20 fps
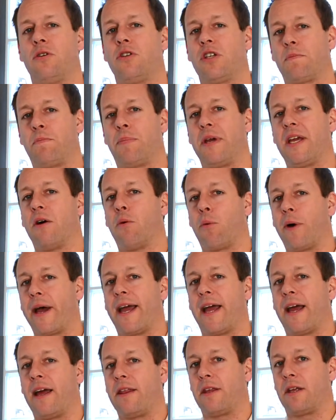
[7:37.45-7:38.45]
Just be
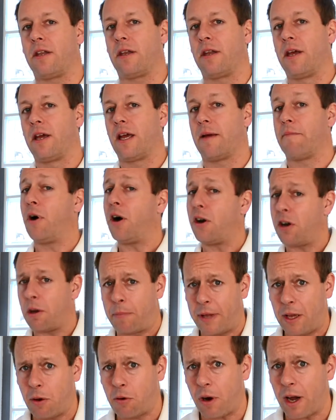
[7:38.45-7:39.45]
aware that it might not
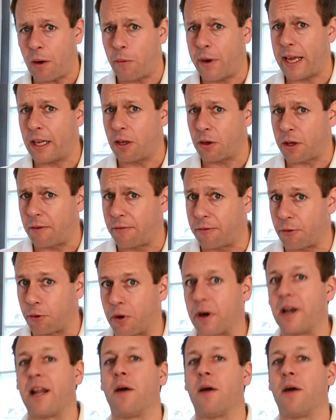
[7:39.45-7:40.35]
be quite where you're looking for it.